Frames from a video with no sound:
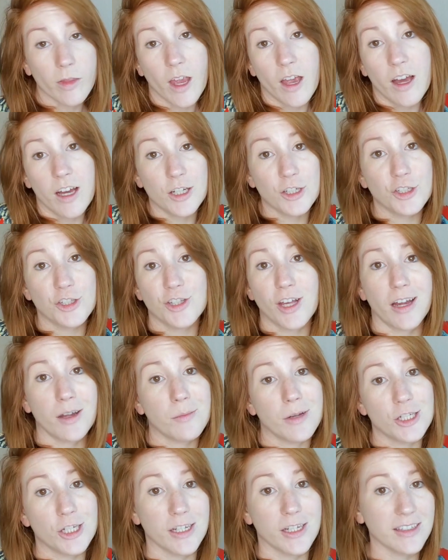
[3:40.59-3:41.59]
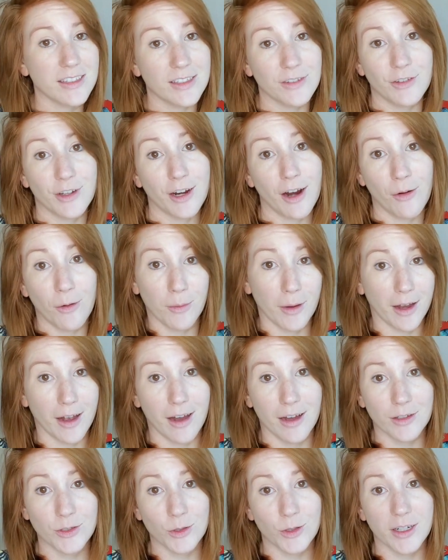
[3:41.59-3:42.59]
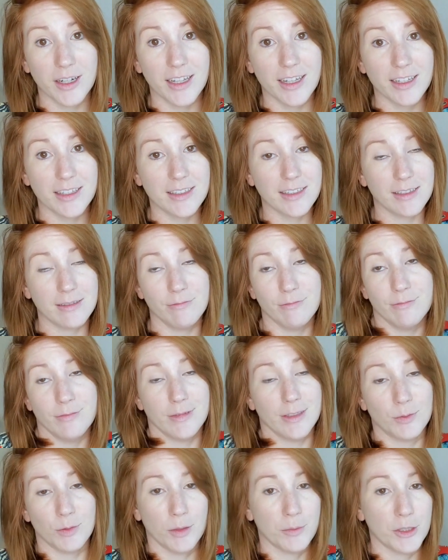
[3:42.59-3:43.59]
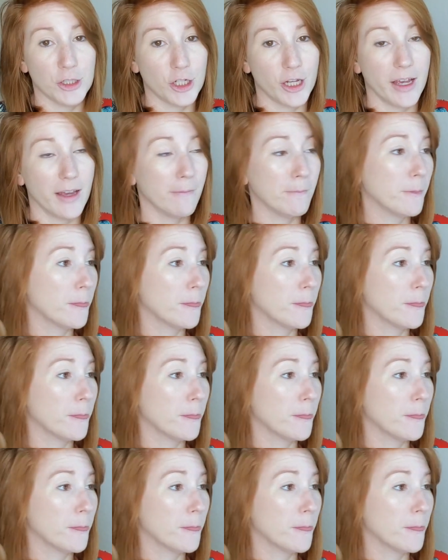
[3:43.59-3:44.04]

I just stuck in my cheeks to figure out where my contour is. That's pretty much it.